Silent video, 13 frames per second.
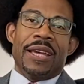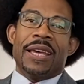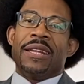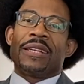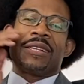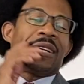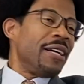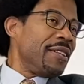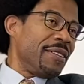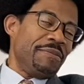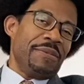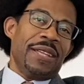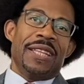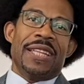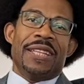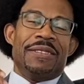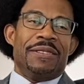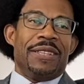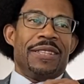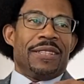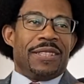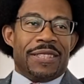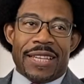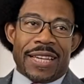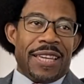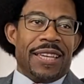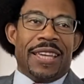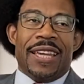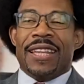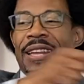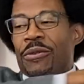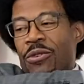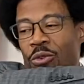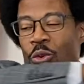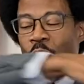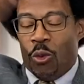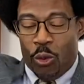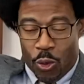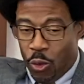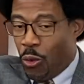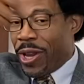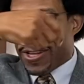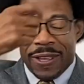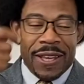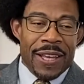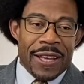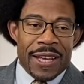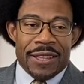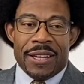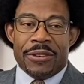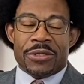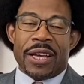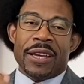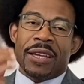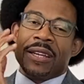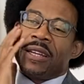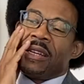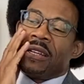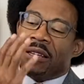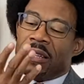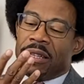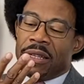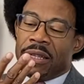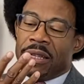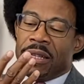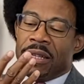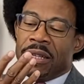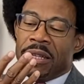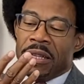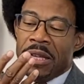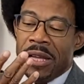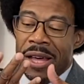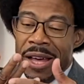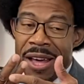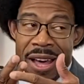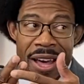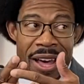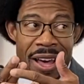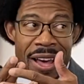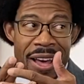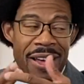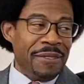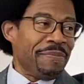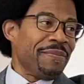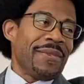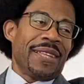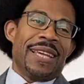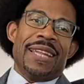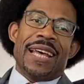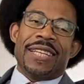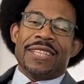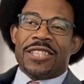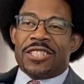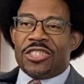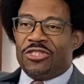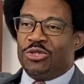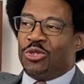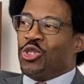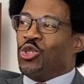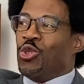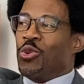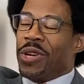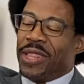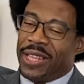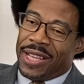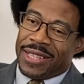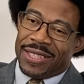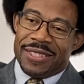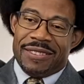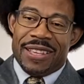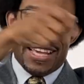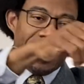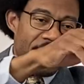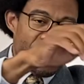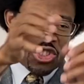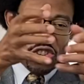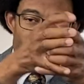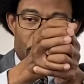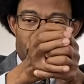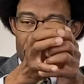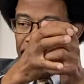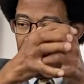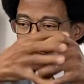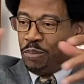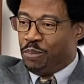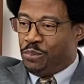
and cut, and then second kid and, I, and then it was like ah! and I just doing this in the circle, like